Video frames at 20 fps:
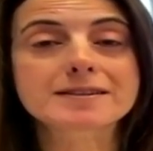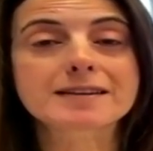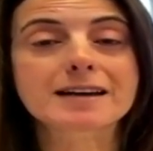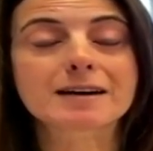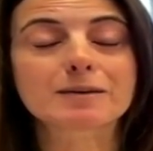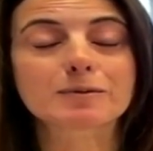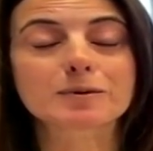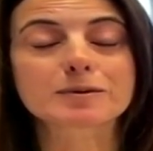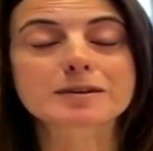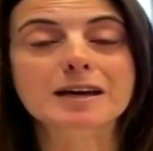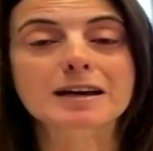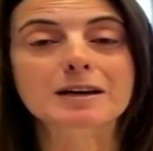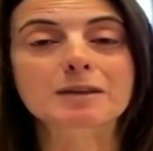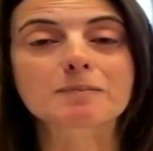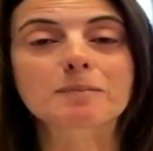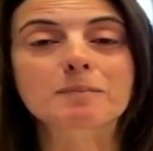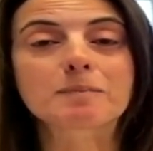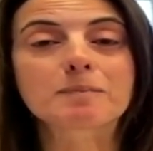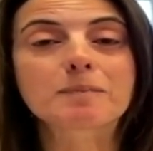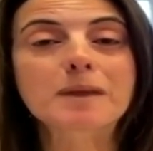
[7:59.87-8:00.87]
That will take a
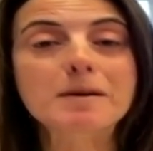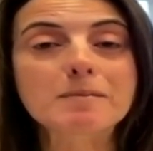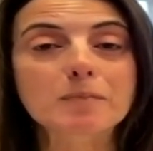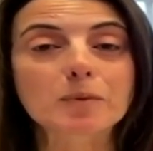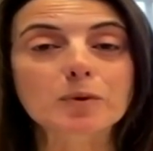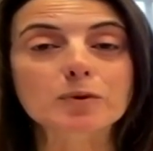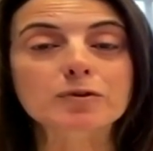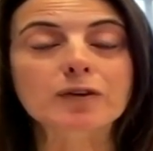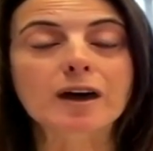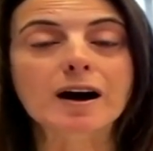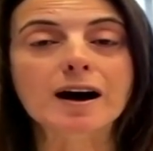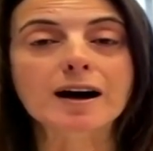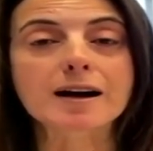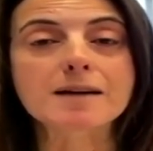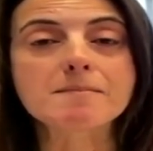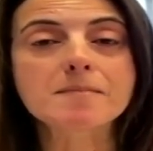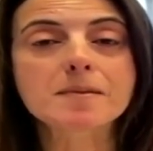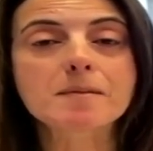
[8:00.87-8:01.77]
bit more time.